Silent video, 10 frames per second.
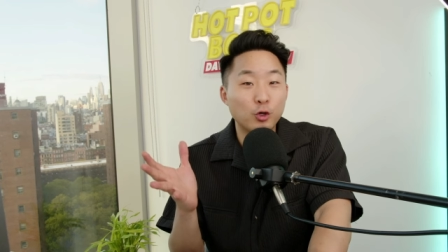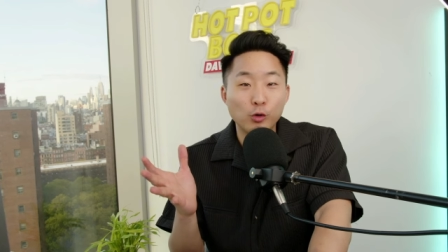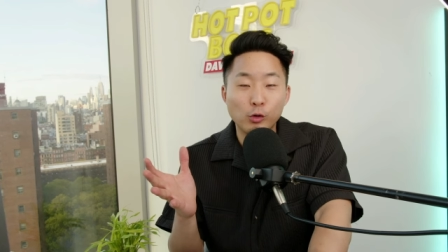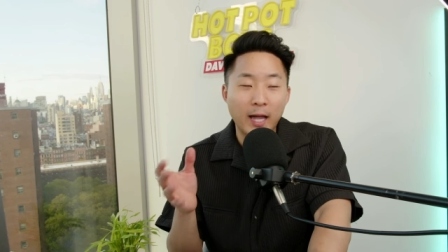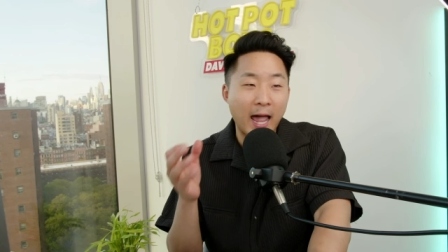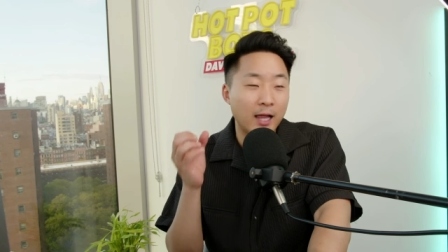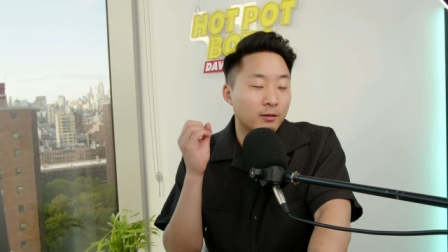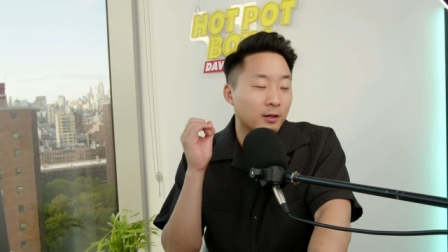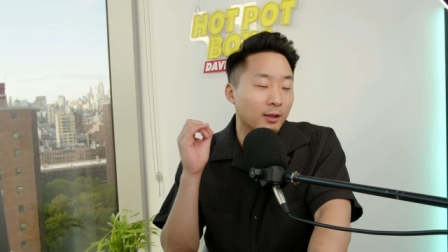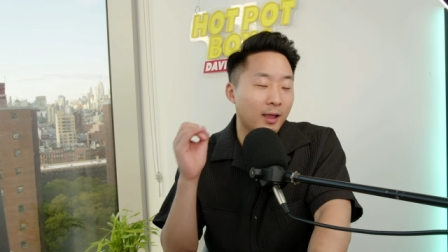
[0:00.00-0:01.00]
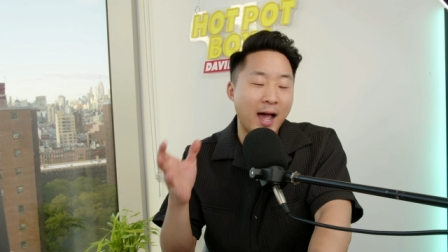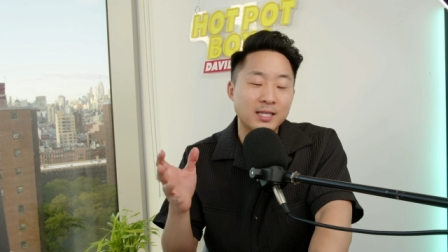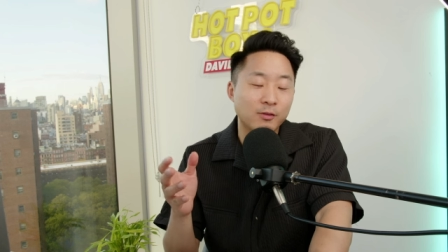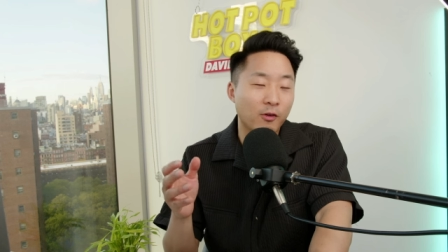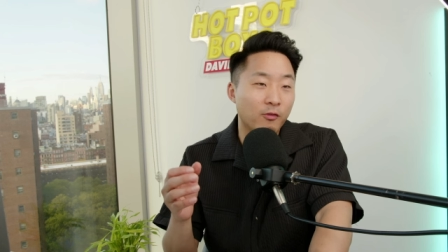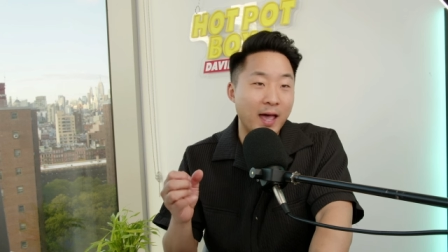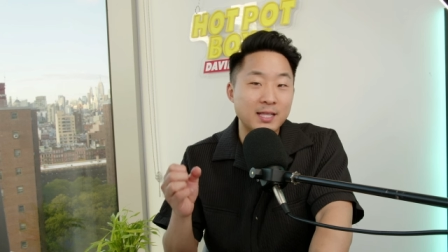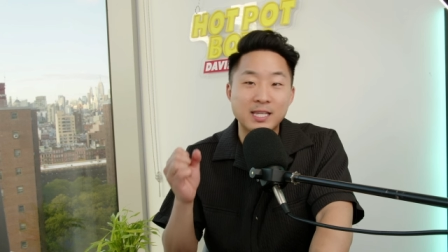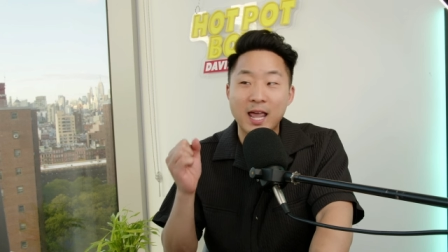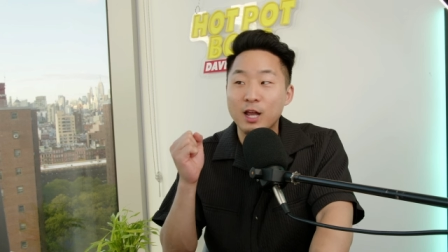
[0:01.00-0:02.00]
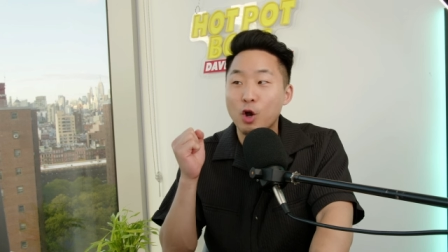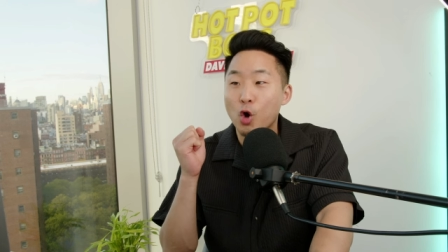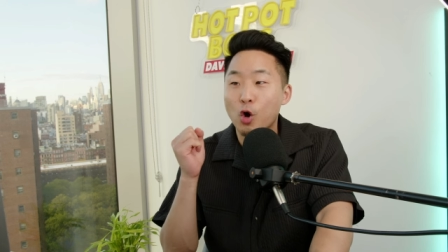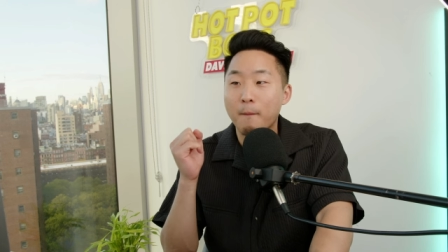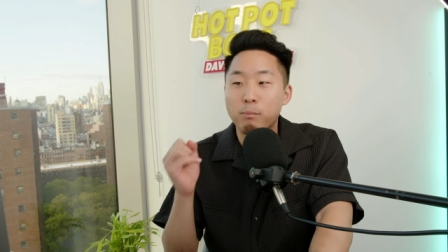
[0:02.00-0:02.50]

Google Calendar, lots of events. And her